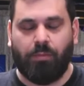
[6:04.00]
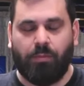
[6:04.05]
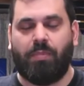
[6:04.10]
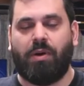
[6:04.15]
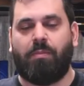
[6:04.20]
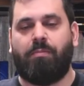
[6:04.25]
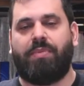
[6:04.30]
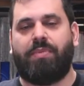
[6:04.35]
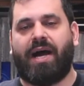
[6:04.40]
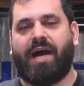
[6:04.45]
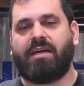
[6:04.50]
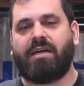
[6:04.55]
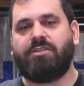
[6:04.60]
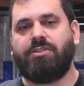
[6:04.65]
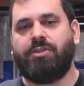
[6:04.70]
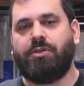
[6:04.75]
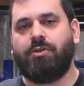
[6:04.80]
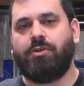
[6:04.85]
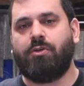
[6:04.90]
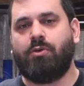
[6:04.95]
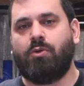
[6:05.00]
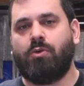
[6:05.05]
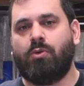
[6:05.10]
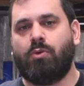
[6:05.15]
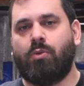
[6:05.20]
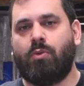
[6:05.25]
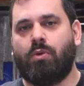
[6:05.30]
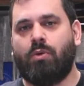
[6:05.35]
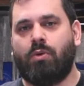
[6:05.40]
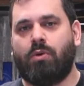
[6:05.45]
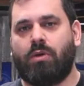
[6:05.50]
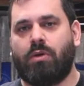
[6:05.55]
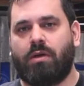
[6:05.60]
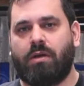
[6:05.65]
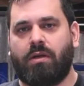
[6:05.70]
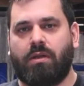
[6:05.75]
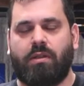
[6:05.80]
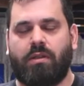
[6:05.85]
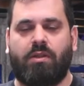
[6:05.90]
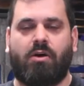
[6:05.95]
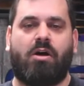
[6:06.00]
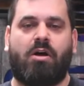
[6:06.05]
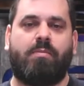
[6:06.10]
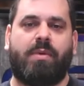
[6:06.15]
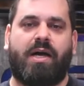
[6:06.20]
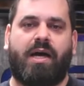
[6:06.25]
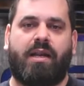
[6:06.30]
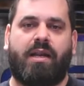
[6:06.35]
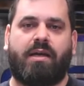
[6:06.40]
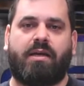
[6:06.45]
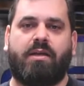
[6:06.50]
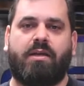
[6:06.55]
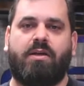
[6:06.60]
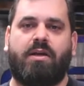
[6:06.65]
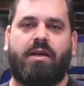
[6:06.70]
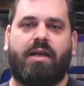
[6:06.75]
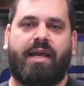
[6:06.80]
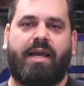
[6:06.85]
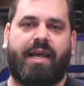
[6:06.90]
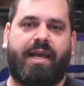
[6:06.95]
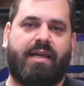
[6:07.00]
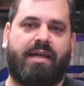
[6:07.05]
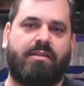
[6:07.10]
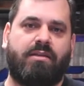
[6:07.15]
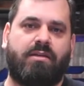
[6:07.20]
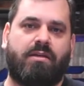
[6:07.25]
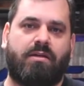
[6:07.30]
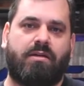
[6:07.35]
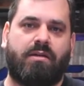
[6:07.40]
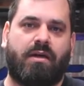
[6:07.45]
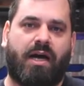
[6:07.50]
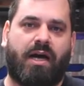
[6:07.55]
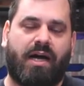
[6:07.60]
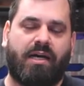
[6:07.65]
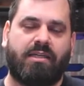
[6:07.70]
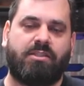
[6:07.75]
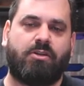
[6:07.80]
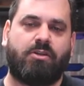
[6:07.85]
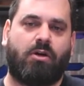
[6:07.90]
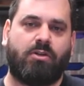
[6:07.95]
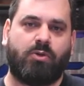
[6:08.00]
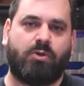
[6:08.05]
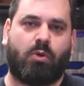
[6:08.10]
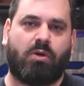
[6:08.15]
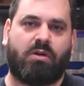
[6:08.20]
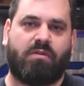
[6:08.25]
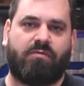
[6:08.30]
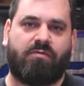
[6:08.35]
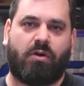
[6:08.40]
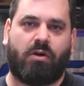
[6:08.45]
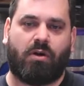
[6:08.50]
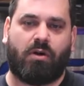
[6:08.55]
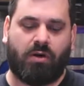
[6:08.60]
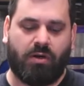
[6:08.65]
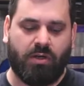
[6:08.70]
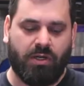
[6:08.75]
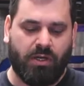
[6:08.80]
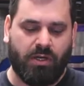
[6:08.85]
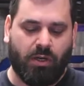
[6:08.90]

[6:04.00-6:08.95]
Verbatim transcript: But back to the automatic and the high stall torque converter.